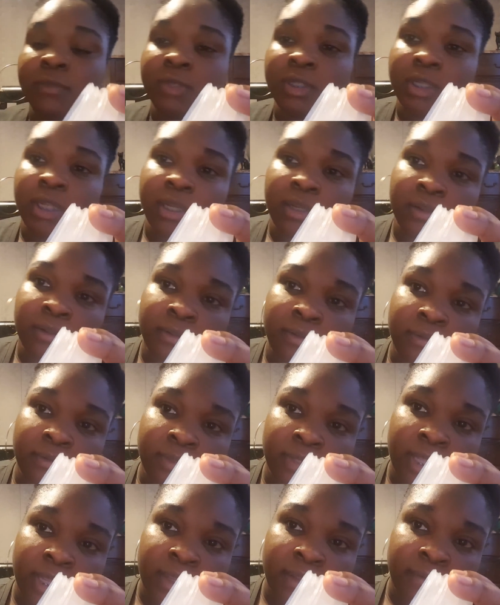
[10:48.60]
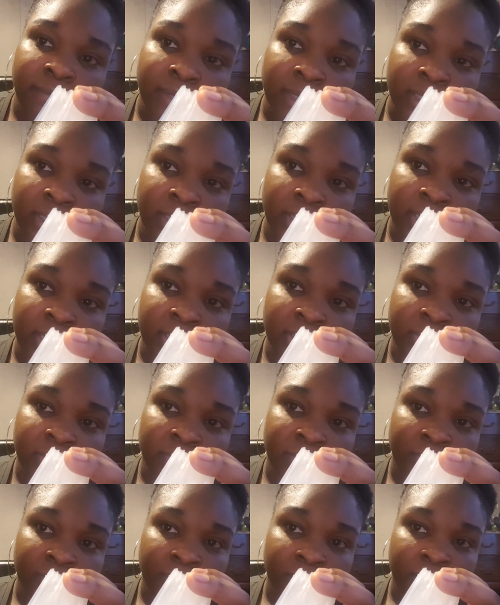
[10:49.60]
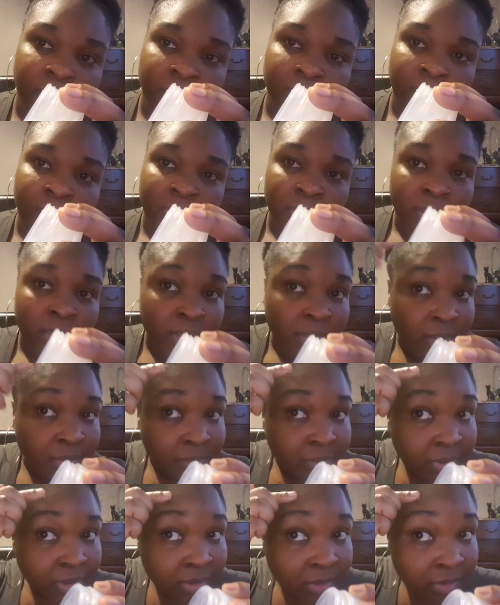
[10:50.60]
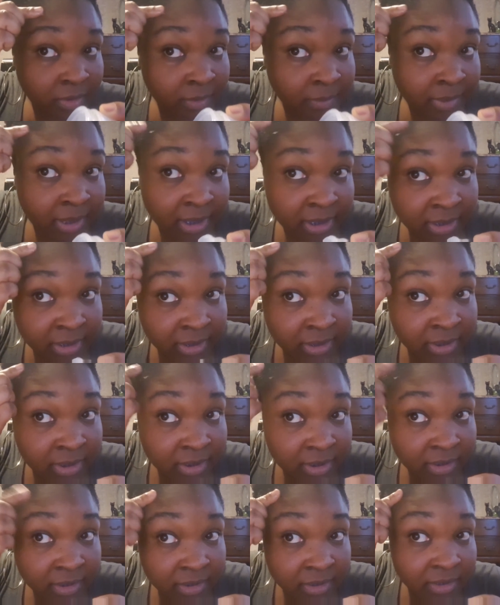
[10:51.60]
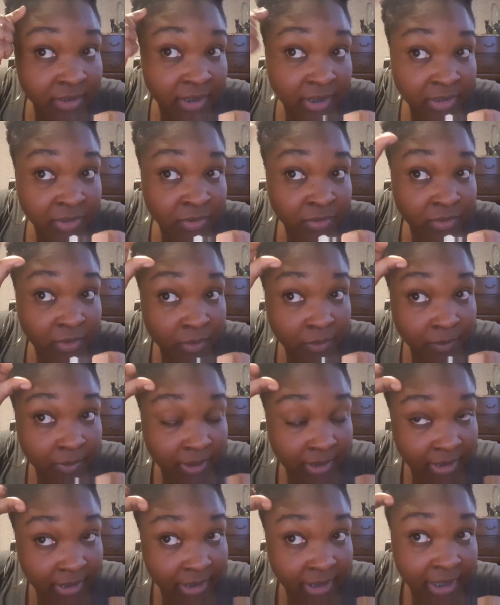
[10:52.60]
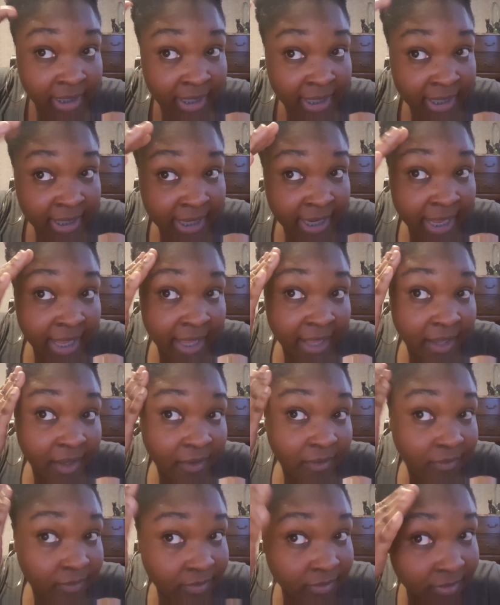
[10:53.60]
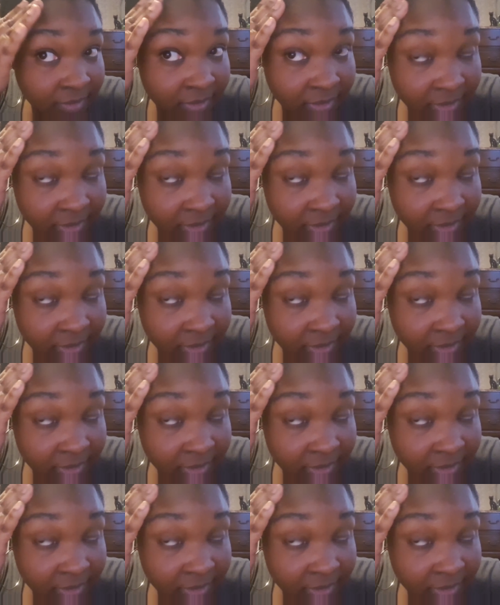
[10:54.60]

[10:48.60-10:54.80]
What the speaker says: Like a regular edge control. Put it on them edges. That joker will lay down.